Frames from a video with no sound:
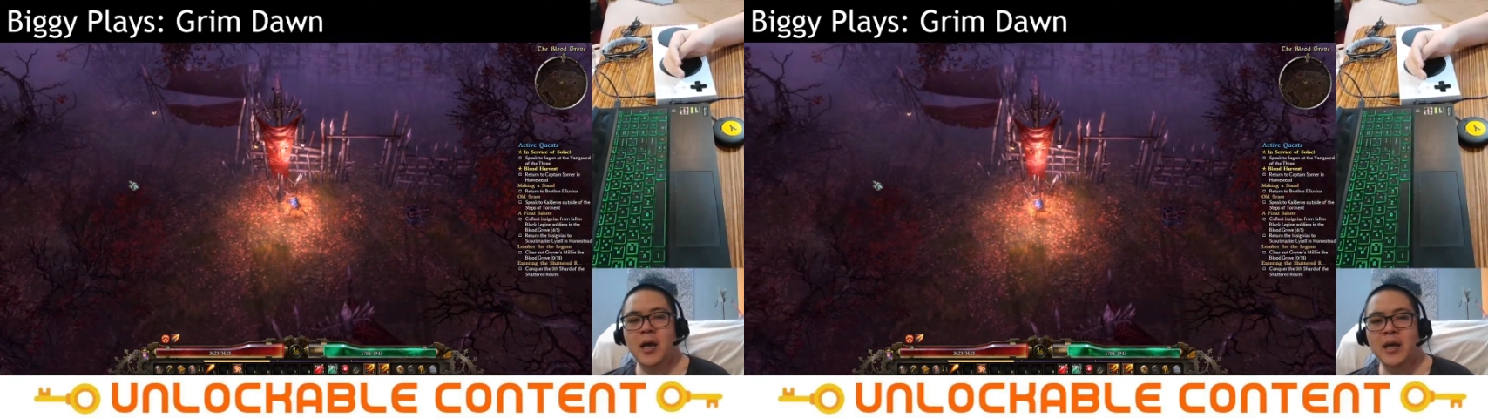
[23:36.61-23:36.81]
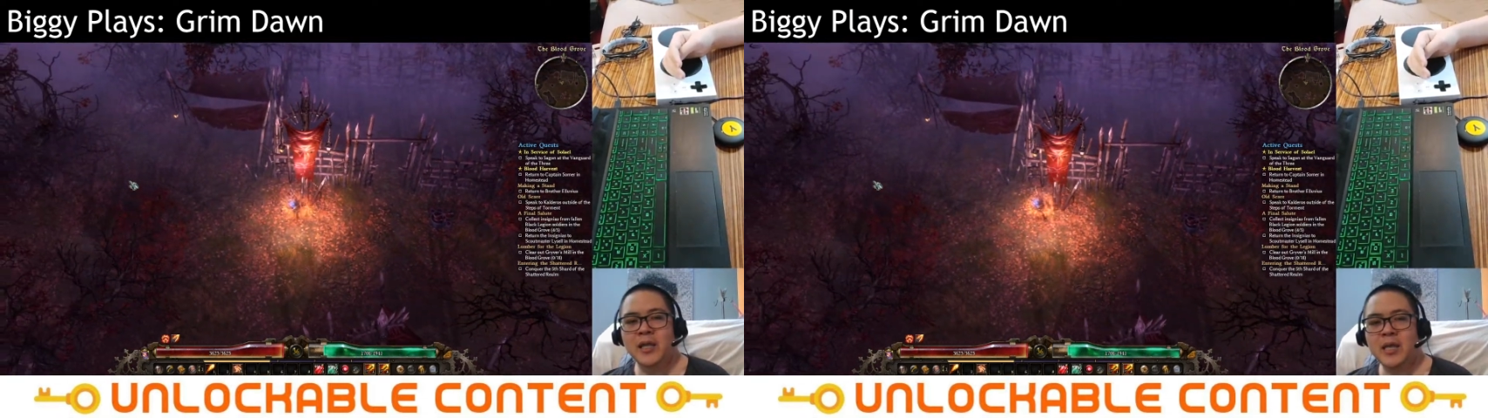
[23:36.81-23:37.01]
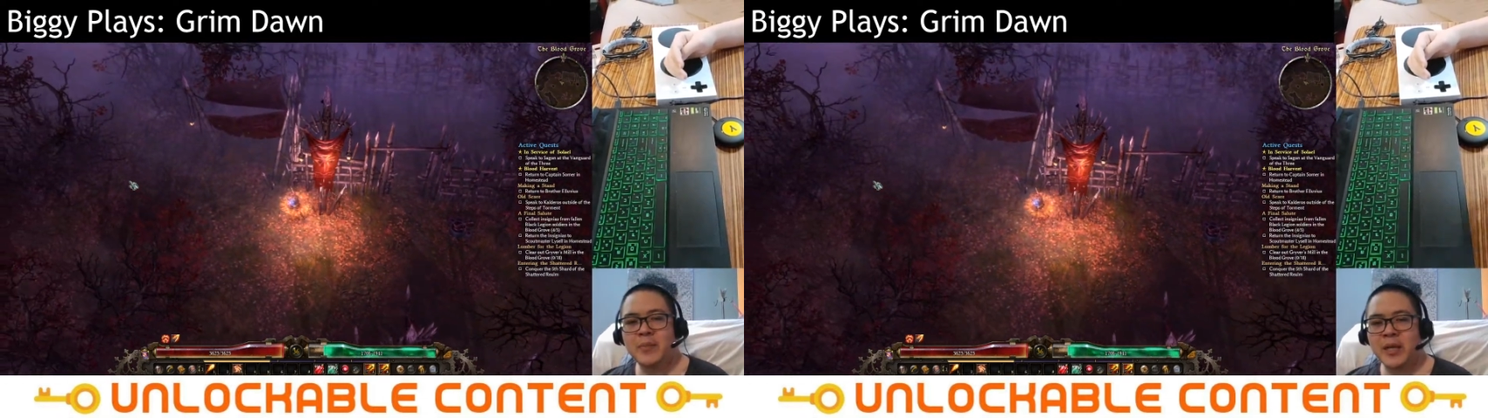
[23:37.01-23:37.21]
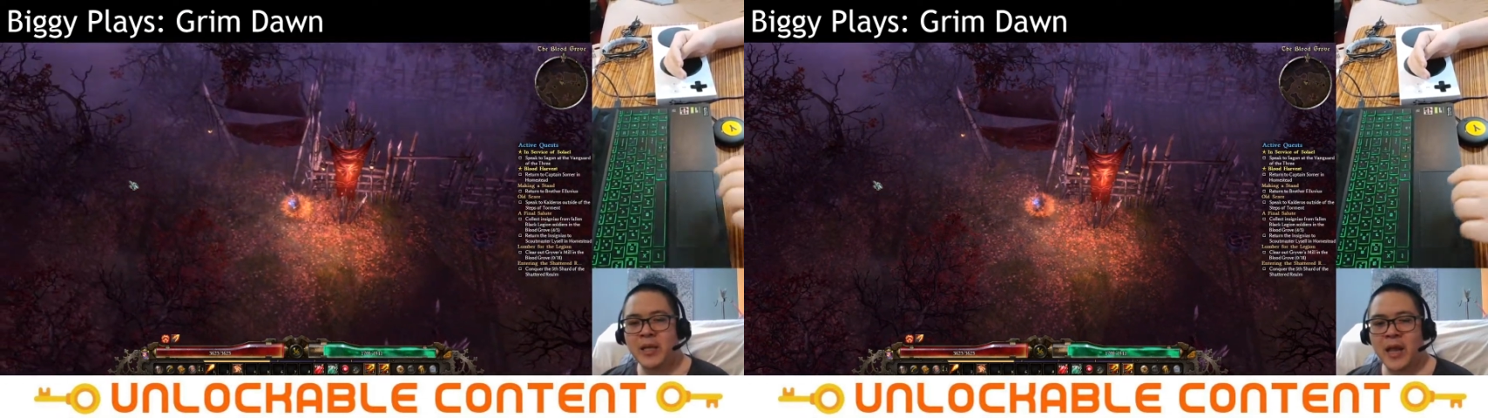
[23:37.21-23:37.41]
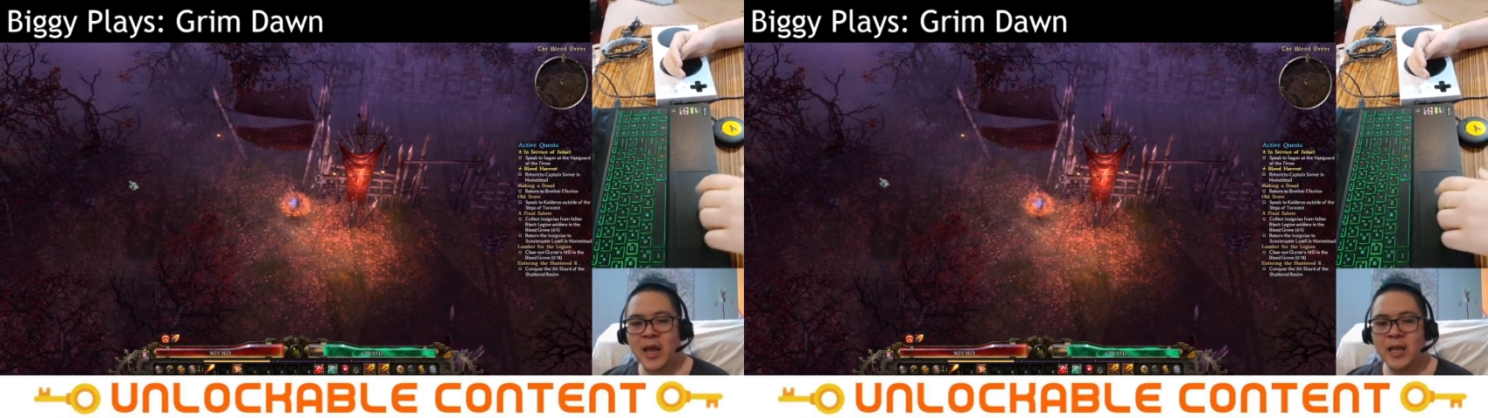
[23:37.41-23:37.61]
and keep it
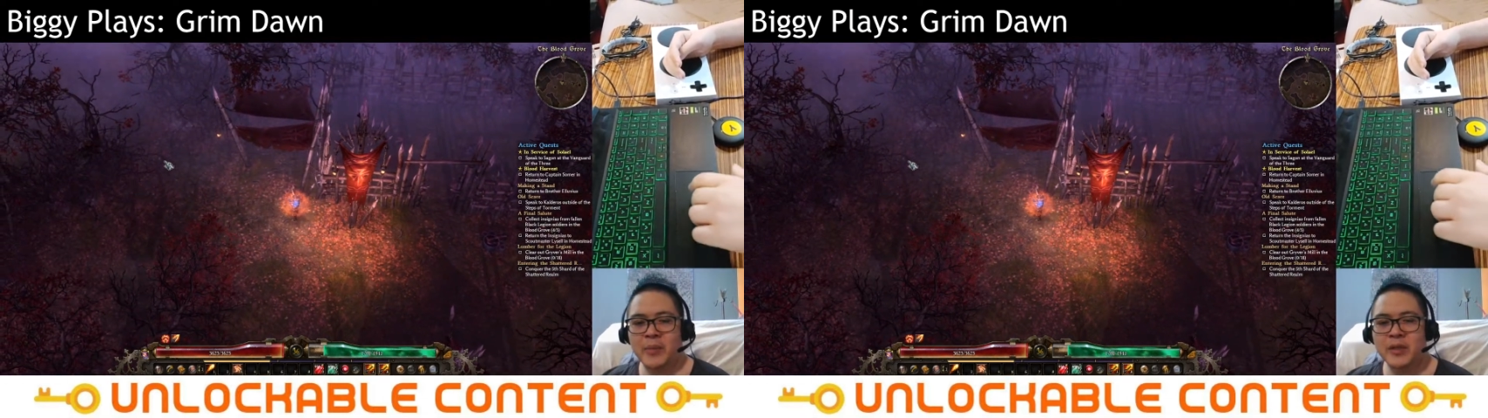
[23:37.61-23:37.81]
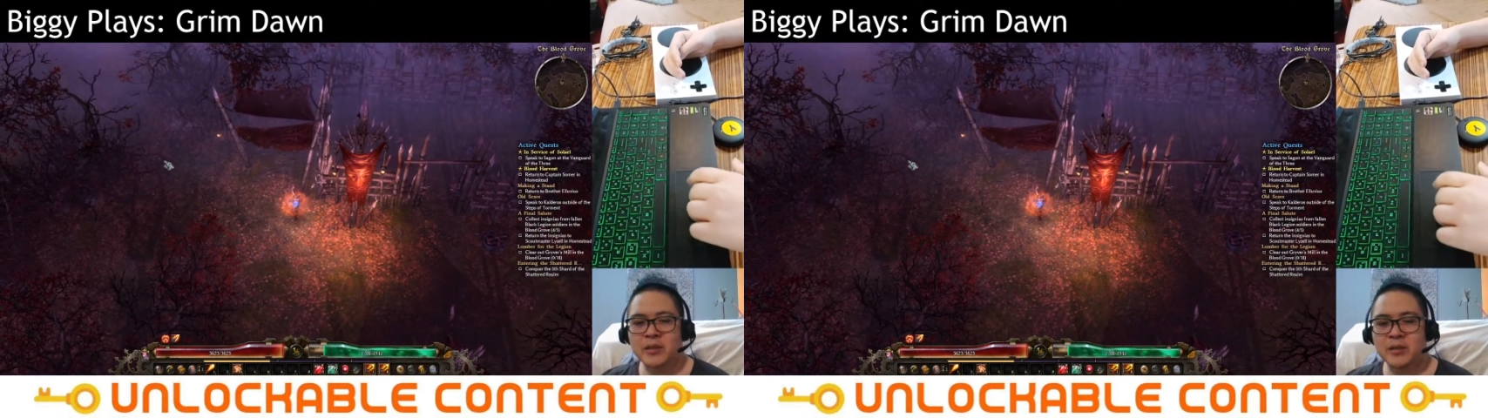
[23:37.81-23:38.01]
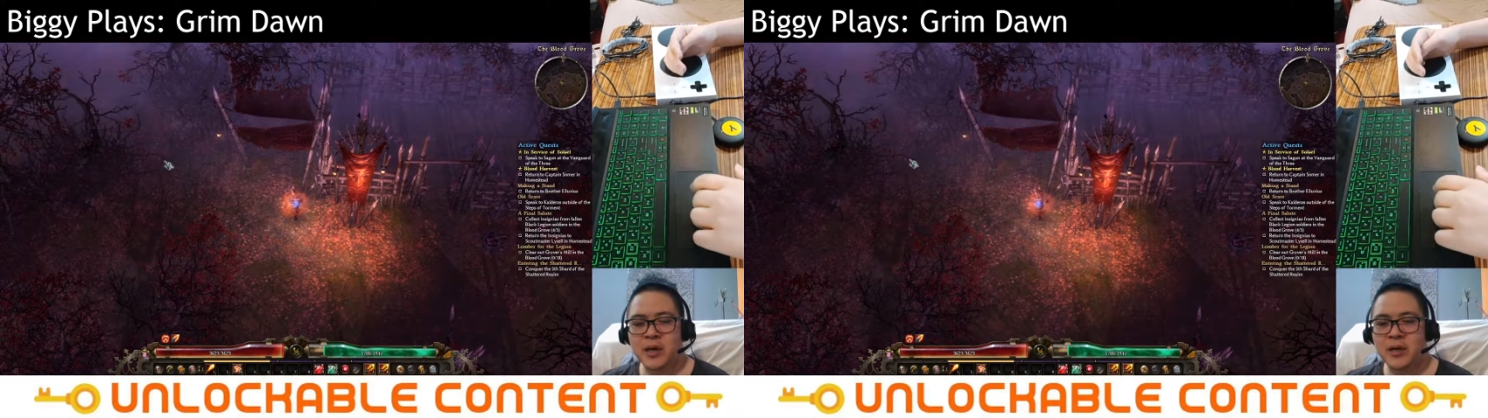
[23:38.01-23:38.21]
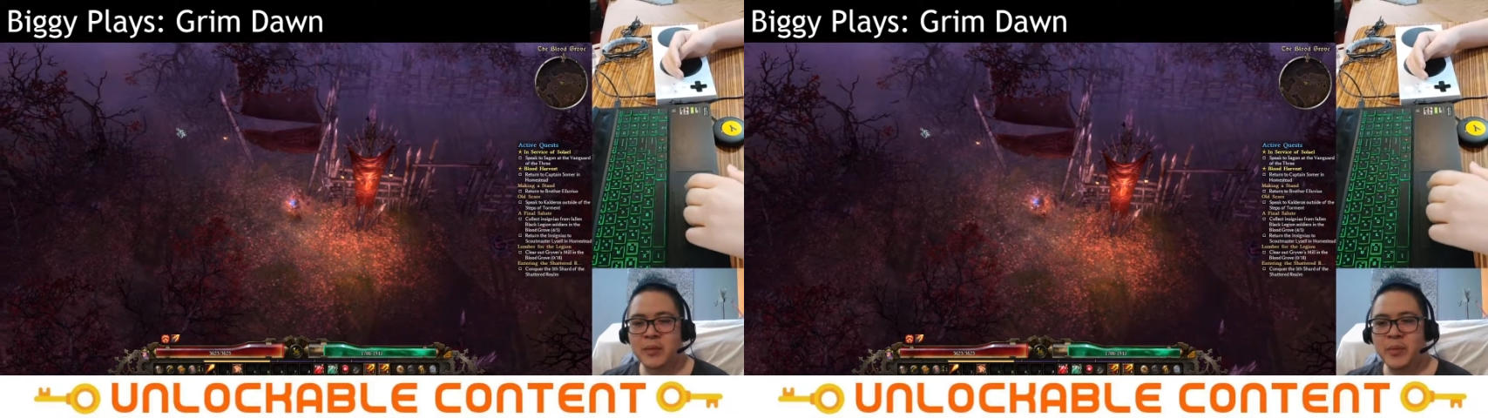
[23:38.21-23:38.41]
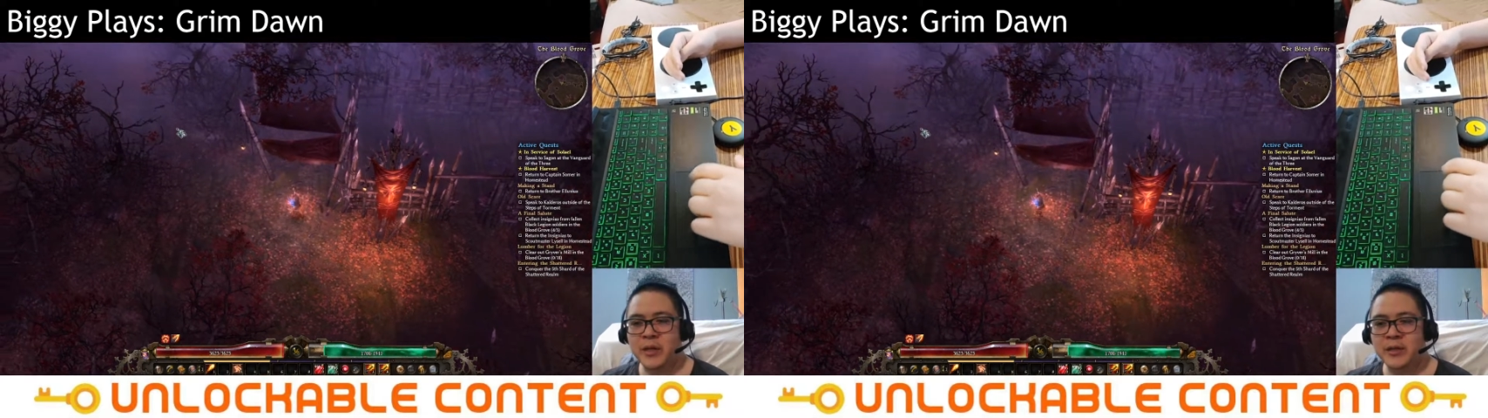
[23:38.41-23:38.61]
an elemental gunner build.